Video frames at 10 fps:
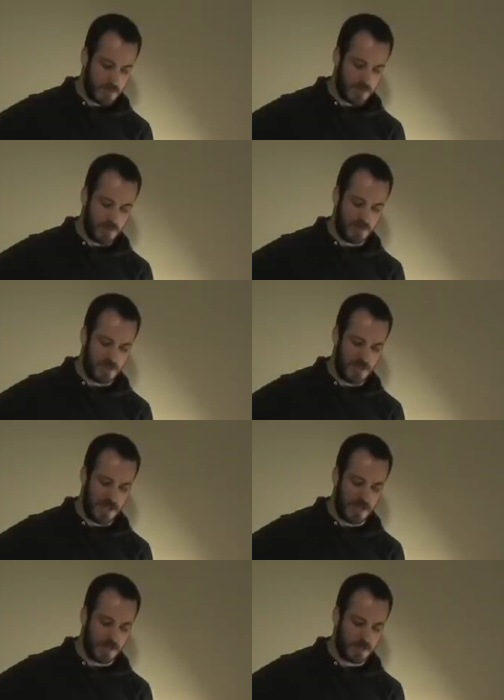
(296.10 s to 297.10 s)
So I'm just
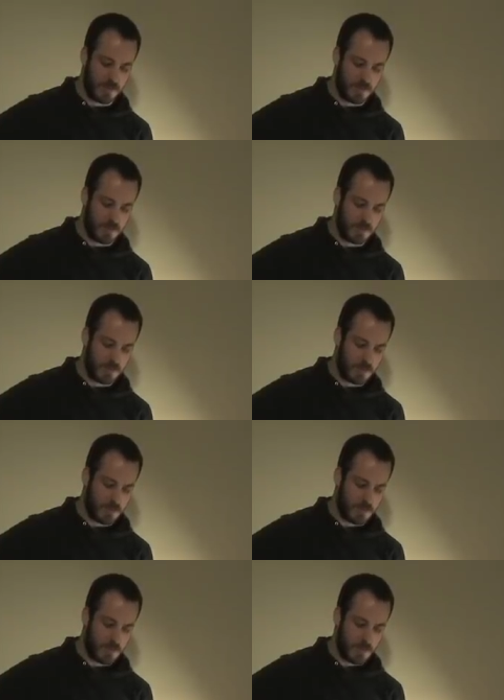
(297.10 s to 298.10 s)
picking
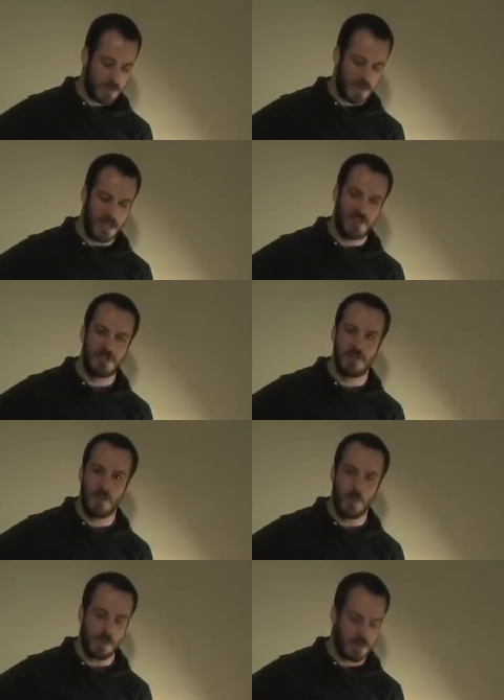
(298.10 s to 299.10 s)
each
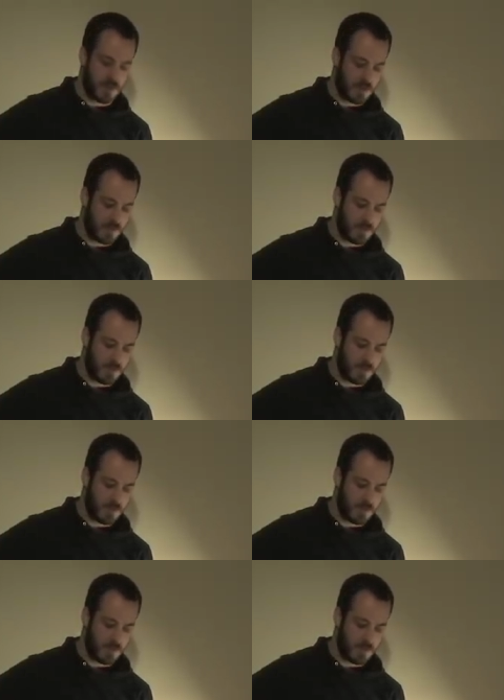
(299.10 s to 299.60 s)
string once.